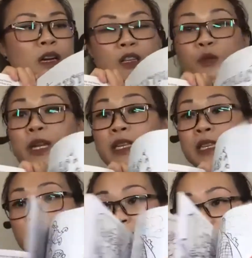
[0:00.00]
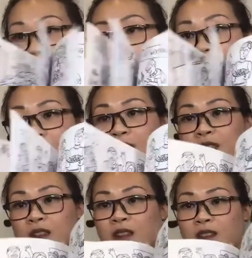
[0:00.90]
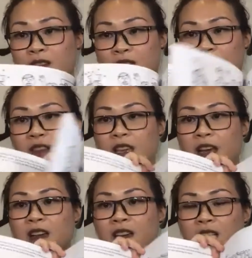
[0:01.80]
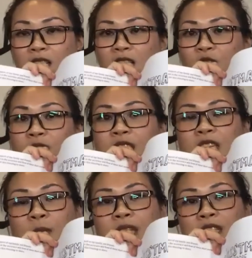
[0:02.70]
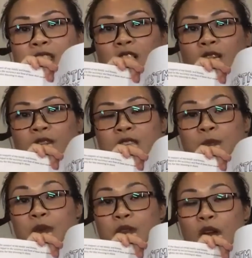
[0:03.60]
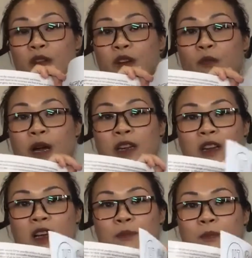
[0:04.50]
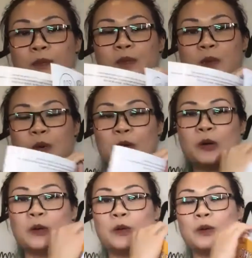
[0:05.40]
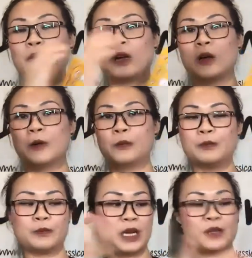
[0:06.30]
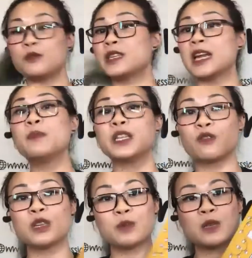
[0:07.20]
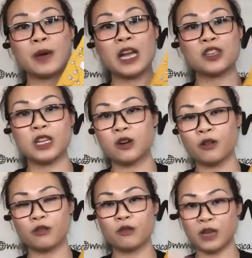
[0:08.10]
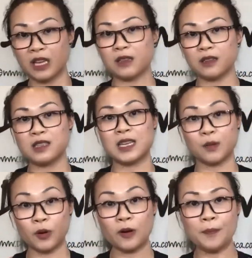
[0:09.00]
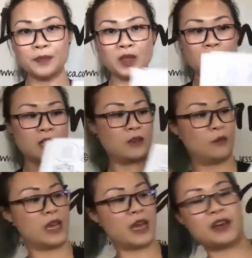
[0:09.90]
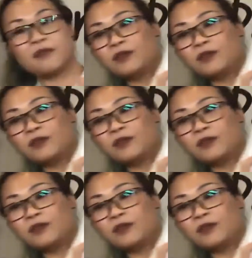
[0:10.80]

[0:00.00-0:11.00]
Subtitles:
26 pages, yeah, 26 pages of a simple story of what a typical person who celebrates Christmas might actually go through in Singapore. We have,